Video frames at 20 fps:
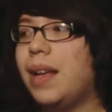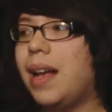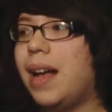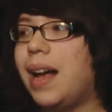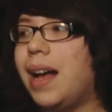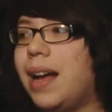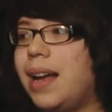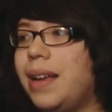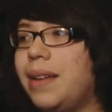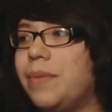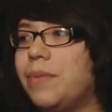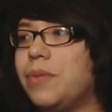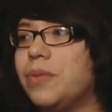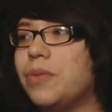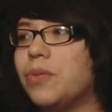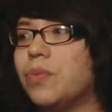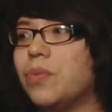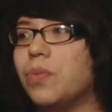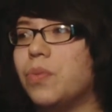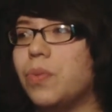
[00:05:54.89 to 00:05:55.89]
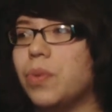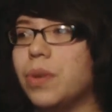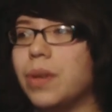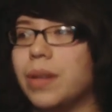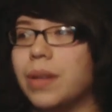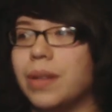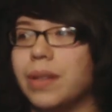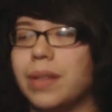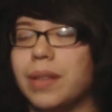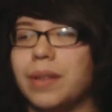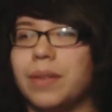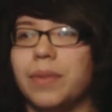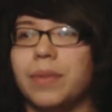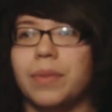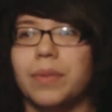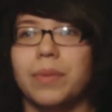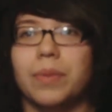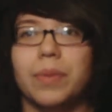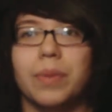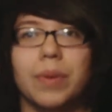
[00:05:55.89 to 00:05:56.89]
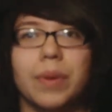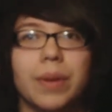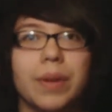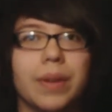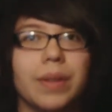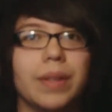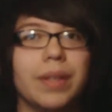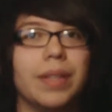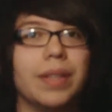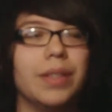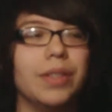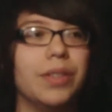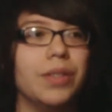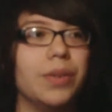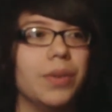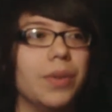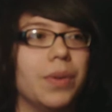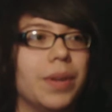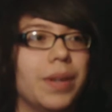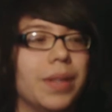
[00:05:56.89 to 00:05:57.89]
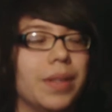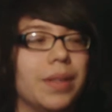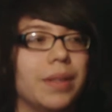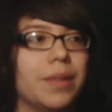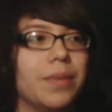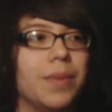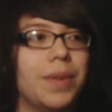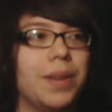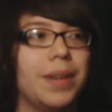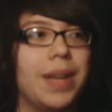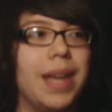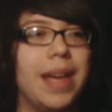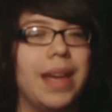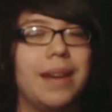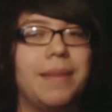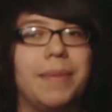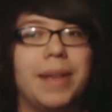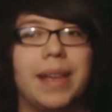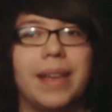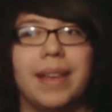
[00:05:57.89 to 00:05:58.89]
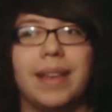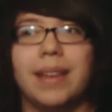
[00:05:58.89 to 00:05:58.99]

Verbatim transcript: I was really, really enjoying this one anime,